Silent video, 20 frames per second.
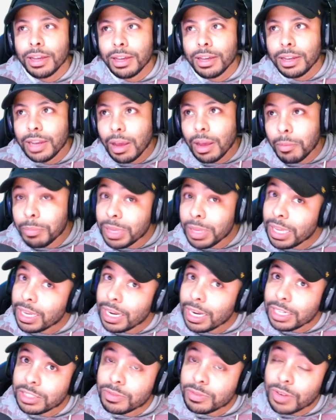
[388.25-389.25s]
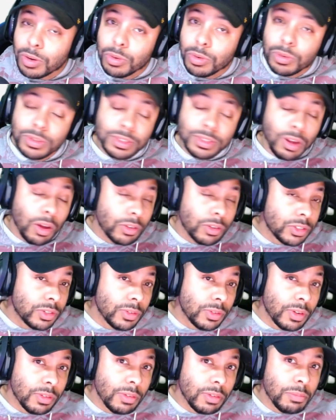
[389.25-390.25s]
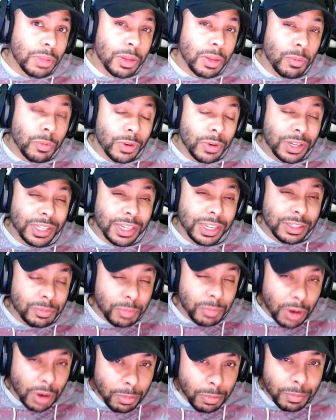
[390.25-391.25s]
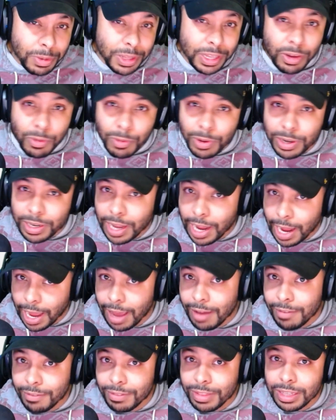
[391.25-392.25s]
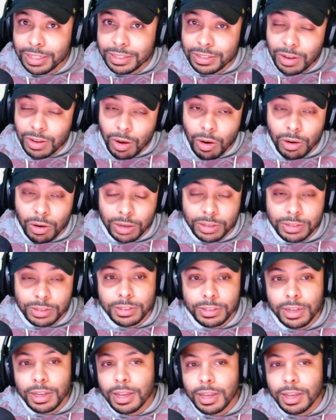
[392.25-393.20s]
Now, B&H Photo is also going to be one that's probably going to have these cards.